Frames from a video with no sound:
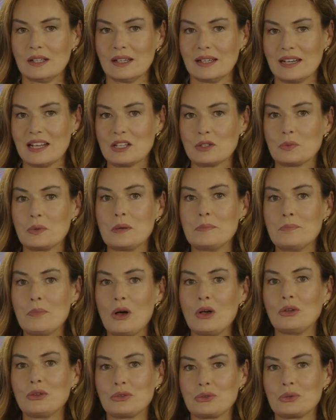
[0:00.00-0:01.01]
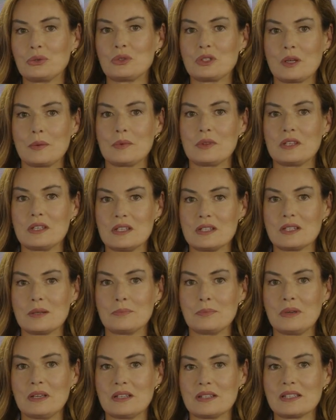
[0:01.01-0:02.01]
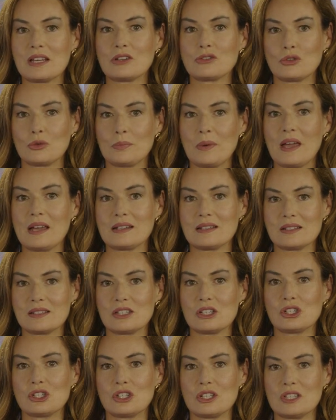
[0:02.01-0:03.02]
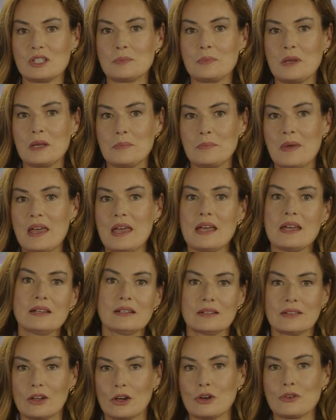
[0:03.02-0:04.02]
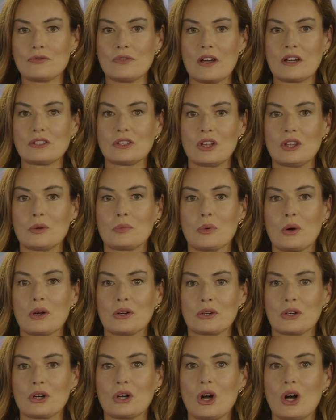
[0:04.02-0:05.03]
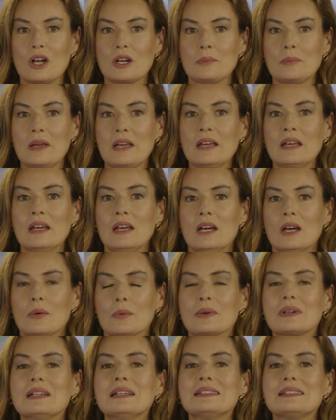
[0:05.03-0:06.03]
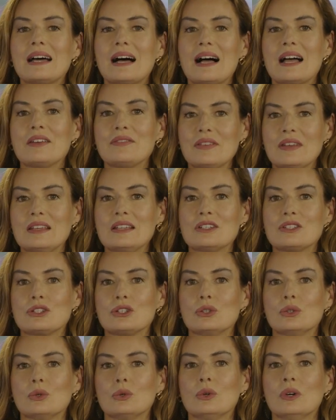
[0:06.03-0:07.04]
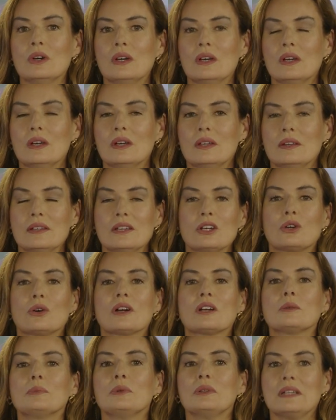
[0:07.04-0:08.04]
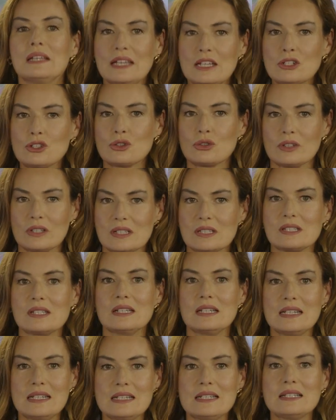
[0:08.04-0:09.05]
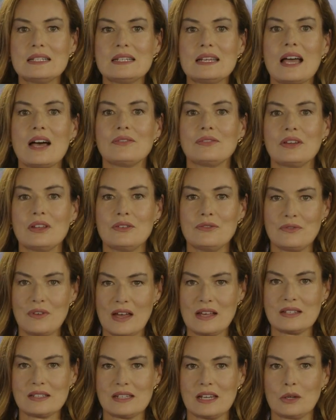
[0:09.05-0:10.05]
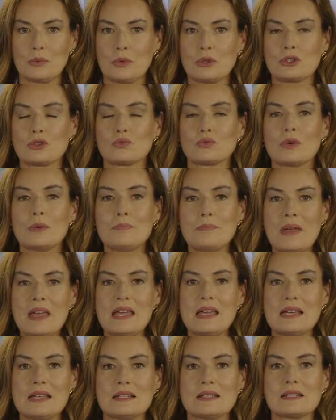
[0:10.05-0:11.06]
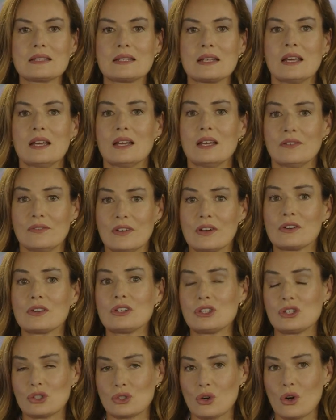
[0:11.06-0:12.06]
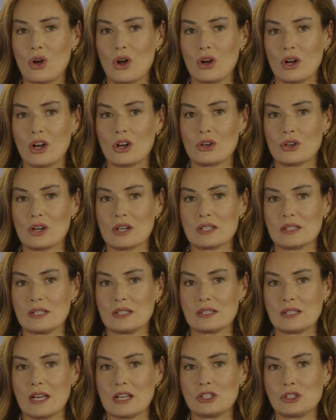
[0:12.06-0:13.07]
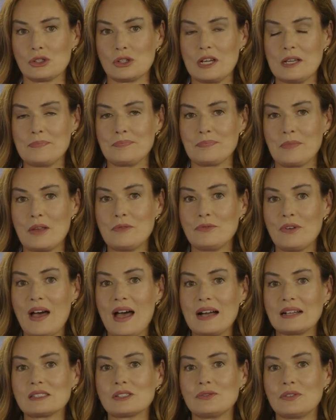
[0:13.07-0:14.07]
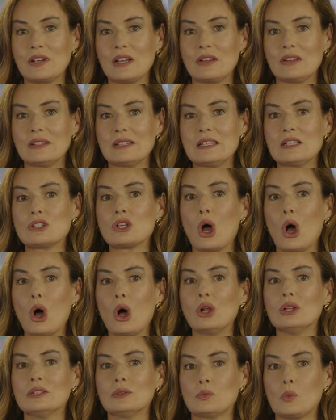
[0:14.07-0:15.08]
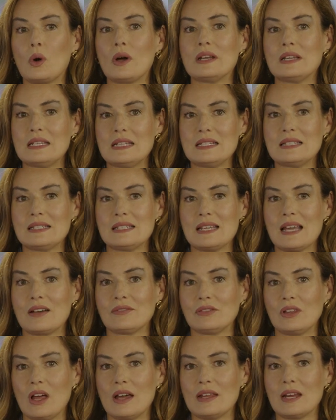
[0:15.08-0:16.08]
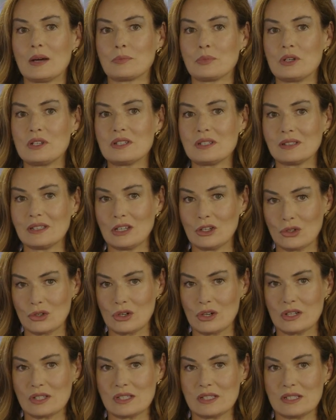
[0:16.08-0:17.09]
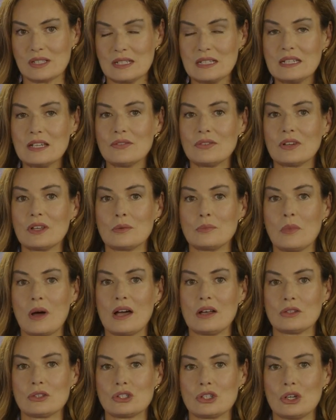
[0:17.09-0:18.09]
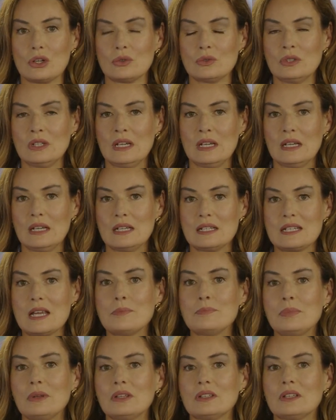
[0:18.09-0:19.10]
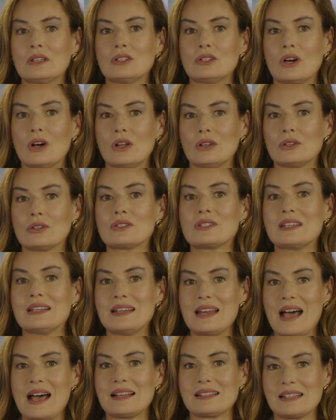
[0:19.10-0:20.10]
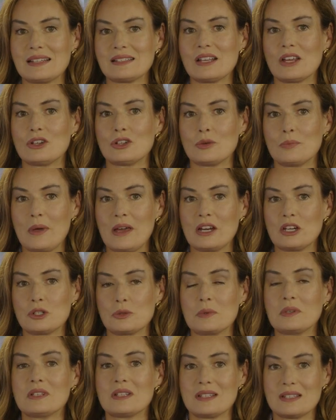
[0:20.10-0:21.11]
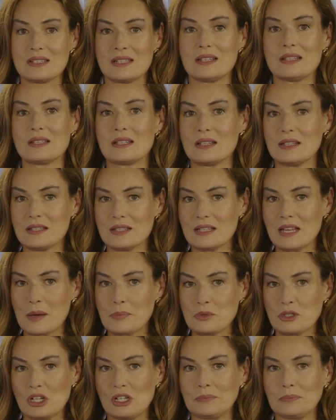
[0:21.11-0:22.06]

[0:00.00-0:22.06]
And as we mull through some of these big central bank decisions being made and their effect on the broader economy, we're going to dive into the incredible interest in ETF investing, which remains very strong across this country. In fact, Fidelity's all-in-one ETF lineup recently crossed a significant milestone, $10 billion in assets under management since inception.